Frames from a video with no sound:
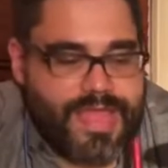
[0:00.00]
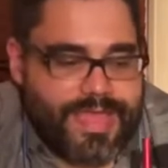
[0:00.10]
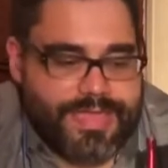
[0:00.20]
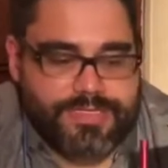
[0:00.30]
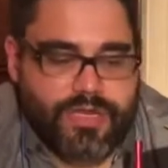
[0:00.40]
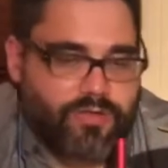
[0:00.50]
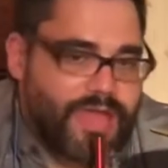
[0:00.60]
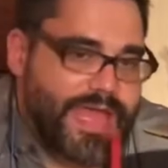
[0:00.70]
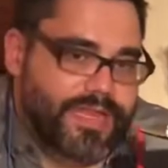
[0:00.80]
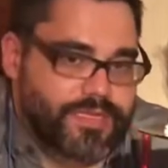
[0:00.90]
and
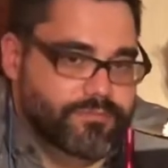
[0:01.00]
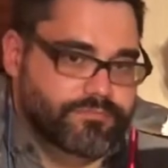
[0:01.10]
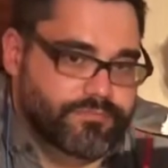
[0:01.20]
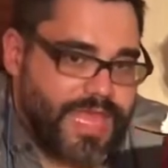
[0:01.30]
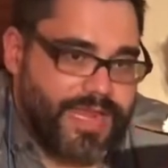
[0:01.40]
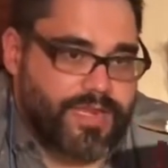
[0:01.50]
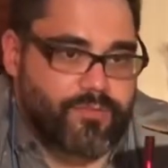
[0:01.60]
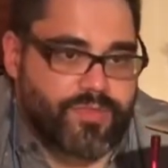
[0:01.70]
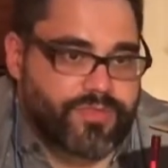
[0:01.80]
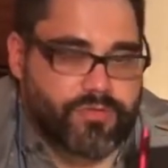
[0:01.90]
add it
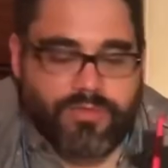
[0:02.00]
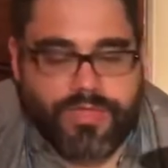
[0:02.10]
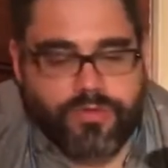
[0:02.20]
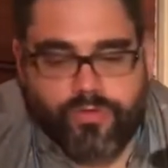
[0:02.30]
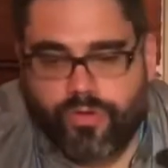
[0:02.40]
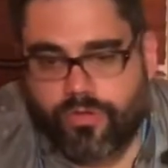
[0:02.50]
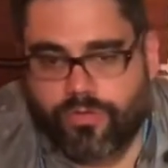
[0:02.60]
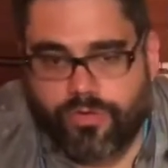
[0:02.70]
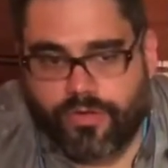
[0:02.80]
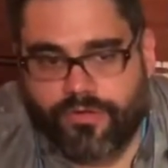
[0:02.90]
in with your regular hookah
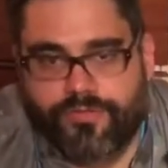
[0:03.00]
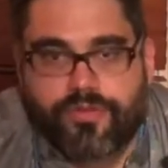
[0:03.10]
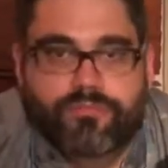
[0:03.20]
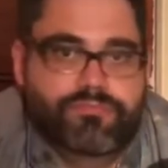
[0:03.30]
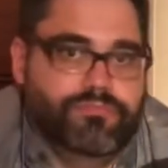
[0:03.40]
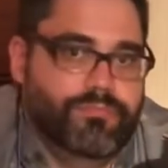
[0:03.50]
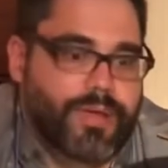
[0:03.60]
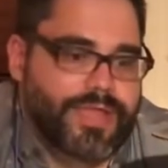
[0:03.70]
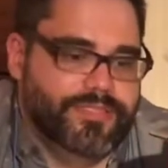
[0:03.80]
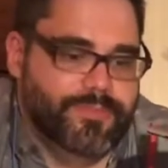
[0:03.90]
order if you're
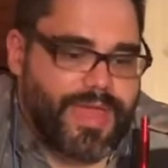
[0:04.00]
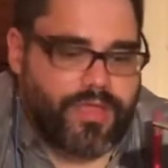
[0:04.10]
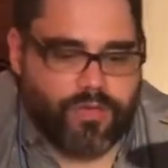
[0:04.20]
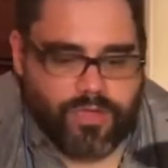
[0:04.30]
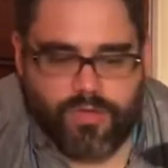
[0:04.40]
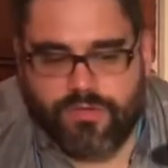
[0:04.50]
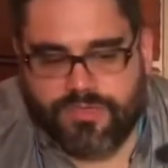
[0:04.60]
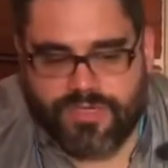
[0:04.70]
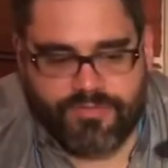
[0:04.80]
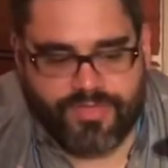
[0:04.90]
buying tobacco and
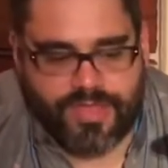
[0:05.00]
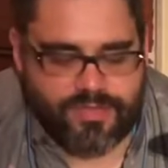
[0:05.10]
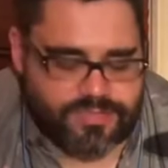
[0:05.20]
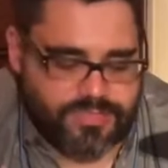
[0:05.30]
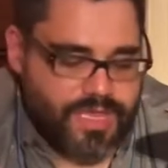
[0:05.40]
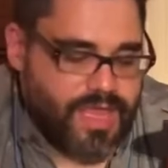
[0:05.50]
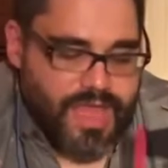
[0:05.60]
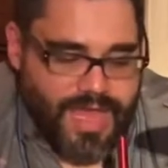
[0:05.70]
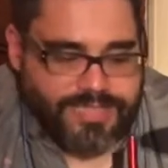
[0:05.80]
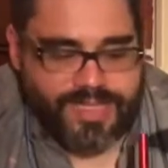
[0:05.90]
coals and everything else.
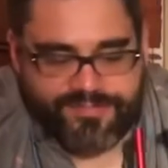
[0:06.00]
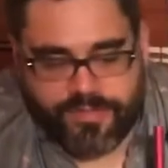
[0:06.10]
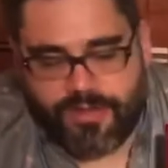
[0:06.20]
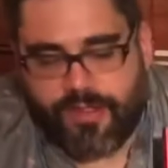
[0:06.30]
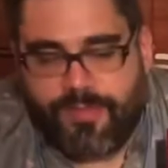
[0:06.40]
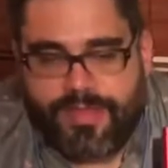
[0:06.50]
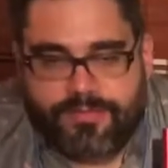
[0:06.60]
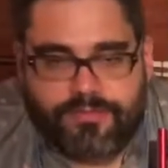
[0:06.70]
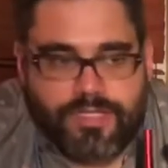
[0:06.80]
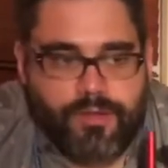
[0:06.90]
I definitely
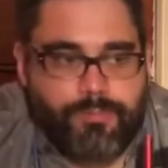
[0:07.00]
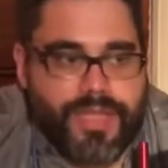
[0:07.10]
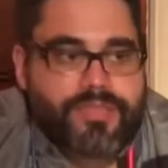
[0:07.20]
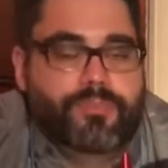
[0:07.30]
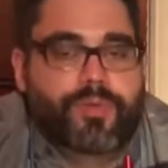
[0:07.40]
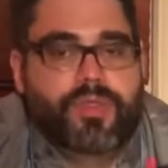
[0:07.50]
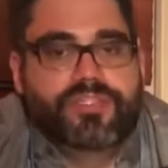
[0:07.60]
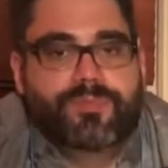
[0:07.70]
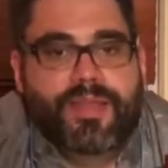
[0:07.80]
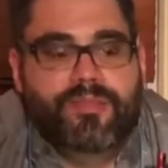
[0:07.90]
recommend biting the bullet,
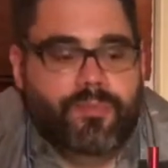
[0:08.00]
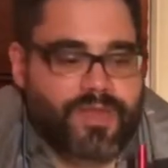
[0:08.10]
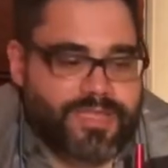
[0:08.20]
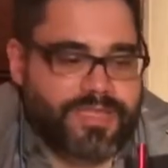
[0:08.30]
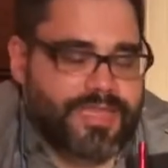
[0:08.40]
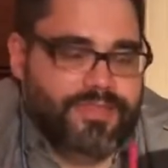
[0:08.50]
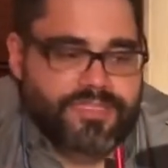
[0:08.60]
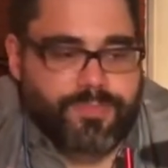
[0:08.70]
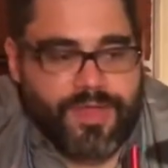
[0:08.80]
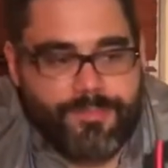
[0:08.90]
spending the money, and getting
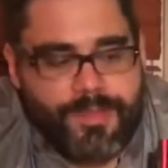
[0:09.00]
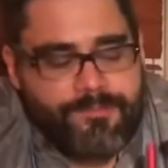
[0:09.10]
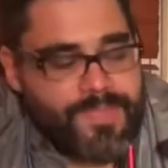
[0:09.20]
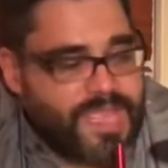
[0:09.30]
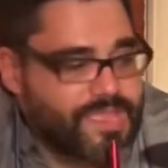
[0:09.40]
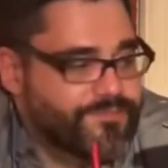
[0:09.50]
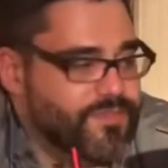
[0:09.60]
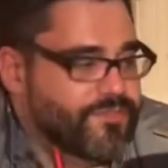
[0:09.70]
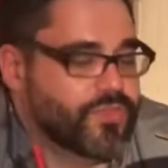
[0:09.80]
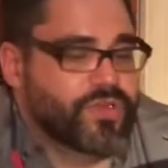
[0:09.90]
this pipe.
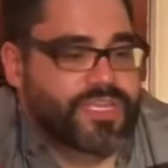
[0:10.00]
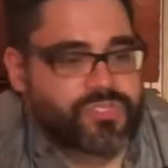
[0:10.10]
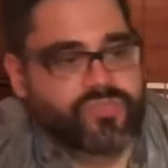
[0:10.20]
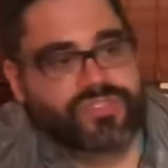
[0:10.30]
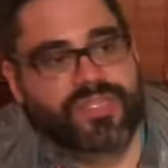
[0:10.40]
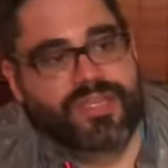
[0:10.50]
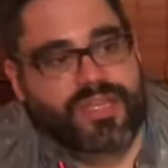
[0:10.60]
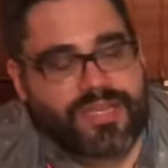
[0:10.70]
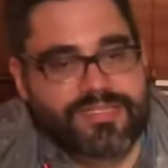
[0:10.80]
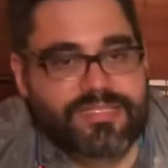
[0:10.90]
If you're
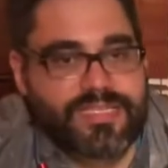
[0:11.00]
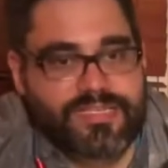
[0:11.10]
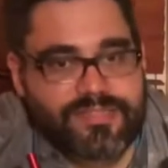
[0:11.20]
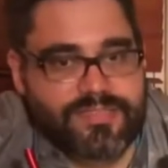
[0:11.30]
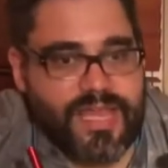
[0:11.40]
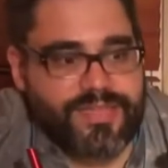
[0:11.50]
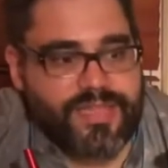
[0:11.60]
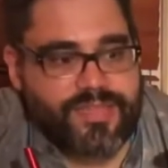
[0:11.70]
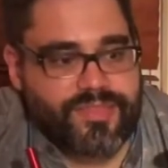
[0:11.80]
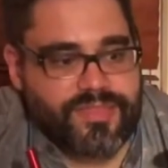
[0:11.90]
interested in a sleek design
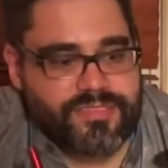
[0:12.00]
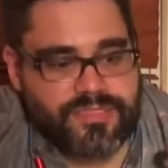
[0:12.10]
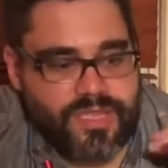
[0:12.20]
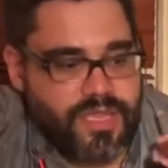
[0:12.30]
like this,